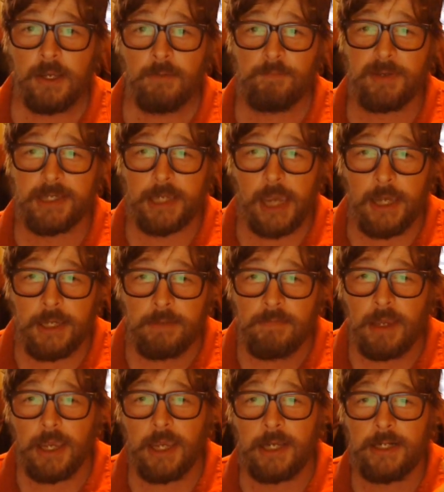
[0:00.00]
became
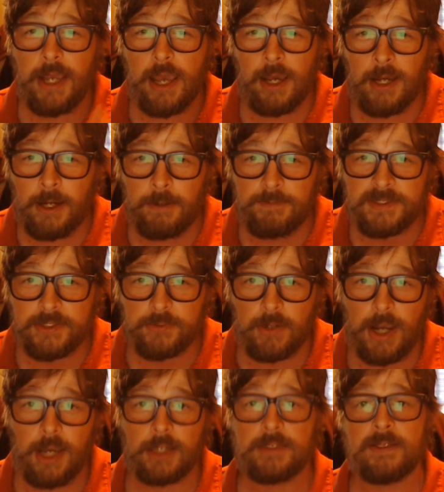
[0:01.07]
an
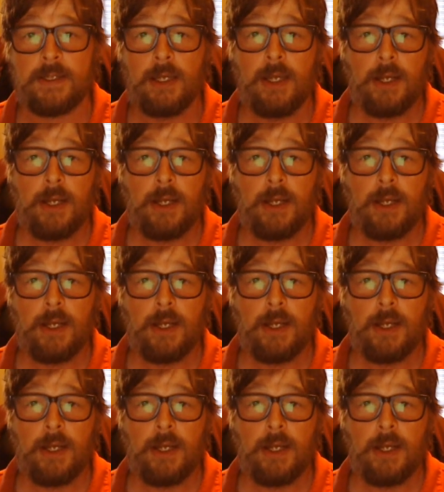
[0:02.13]
abstract.